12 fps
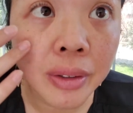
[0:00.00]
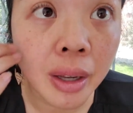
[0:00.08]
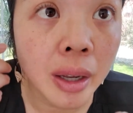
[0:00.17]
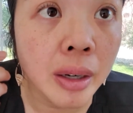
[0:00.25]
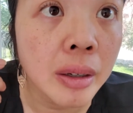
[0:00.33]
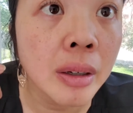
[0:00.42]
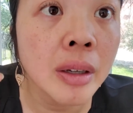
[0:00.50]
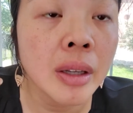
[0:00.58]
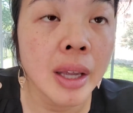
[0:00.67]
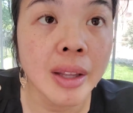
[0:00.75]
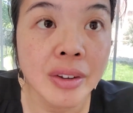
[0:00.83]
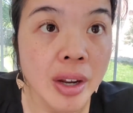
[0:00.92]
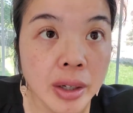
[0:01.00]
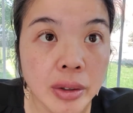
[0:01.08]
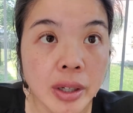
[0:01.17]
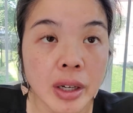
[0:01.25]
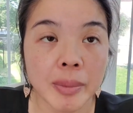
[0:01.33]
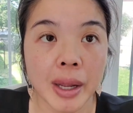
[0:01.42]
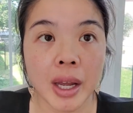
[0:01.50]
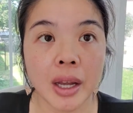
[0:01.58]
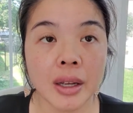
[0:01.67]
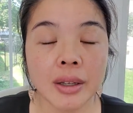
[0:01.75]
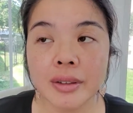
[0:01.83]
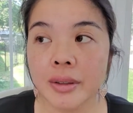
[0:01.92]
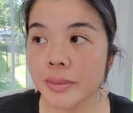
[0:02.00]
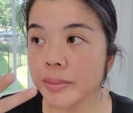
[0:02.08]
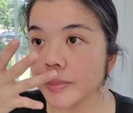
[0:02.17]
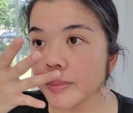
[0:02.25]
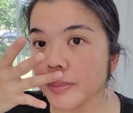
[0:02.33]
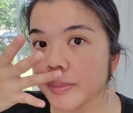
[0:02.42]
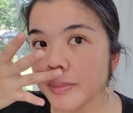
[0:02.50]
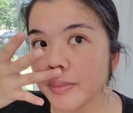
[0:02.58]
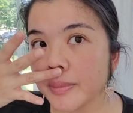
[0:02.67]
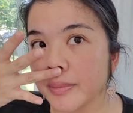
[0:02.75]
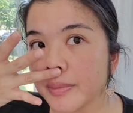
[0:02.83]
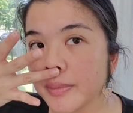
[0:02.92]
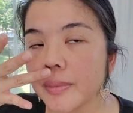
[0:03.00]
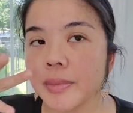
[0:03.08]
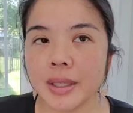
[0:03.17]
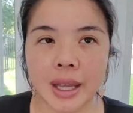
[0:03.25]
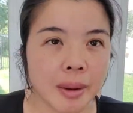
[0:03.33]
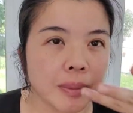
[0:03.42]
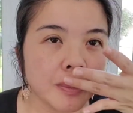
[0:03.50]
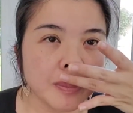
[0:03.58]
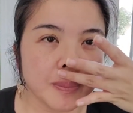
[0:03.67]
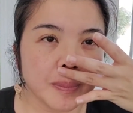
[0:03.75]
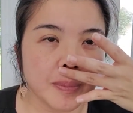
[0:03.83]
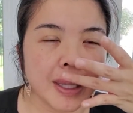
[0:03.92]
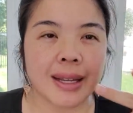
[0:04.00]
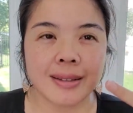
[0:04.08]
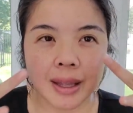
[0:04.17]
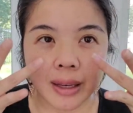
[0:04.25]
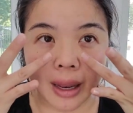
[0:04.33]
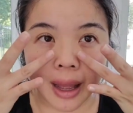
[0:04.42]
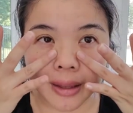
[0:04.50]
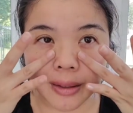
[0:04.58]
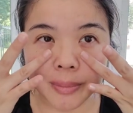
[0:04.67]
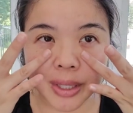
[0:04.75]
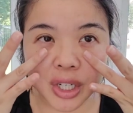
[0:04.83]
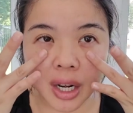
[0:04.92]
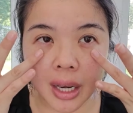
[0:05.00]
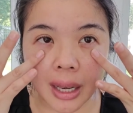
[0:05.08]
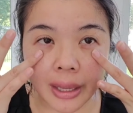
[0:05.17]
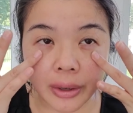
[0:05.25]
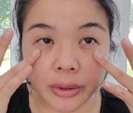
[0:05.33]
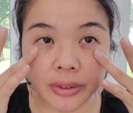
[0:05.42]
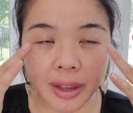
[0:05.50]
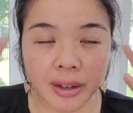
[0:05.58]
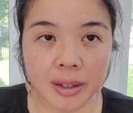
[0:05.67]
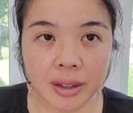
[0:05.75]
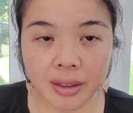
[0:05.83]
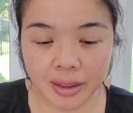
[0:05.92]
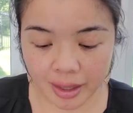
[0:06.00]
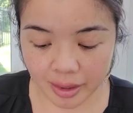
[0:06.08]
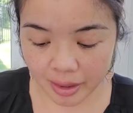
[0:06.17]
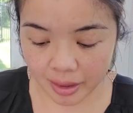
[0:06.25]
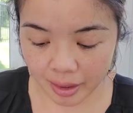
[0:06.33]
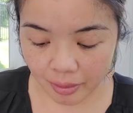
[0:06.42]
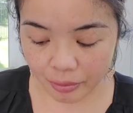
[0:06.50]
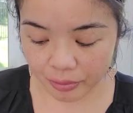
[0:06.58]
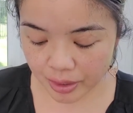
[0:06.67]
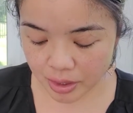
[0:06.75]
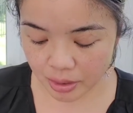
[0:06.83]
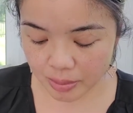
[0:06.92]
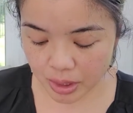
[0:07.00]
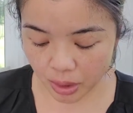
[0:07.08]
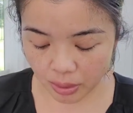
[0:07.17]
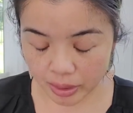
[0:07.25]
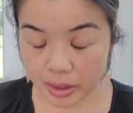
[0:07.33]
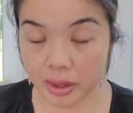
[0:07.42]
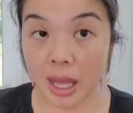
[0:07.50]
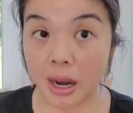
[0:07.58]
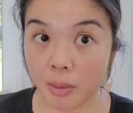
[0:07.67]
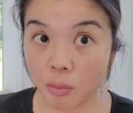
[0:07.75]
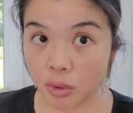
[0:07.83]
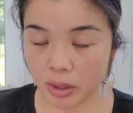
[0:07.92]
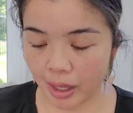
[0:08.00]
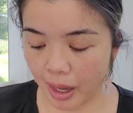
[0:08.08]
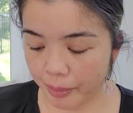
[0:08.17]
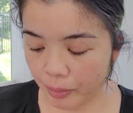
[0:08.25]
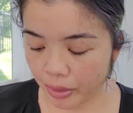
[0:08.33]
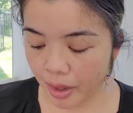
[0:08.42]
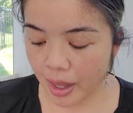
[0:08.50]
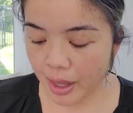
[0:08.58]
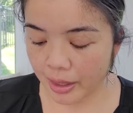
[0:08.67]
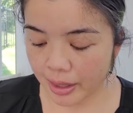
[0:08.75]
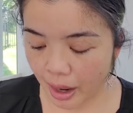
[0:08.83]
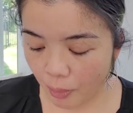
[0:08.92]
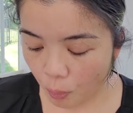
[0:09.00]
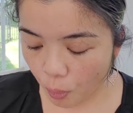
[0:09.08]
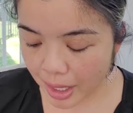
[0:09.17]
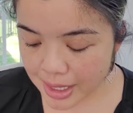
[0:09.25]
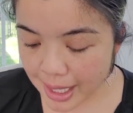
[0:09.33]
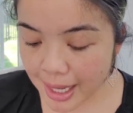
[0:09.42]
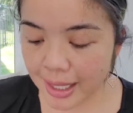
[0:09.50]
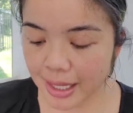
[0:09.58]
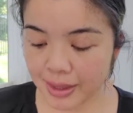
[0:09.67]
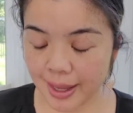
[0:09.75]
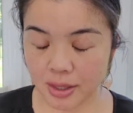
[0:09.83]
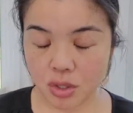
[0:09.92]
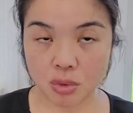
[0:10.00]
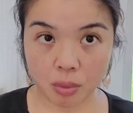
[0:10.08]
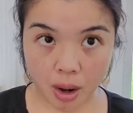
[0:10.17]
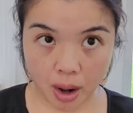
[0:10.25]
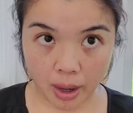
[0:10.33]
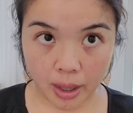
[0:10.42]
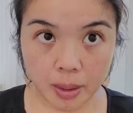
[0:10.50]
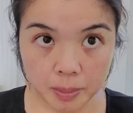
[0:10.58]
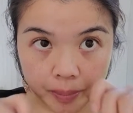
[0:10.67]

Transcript: done. It's not irritating my eyes. Yeah, like I said, it has a much lighter scent than the face creams that I'm really happy with. Now, once I let that dry,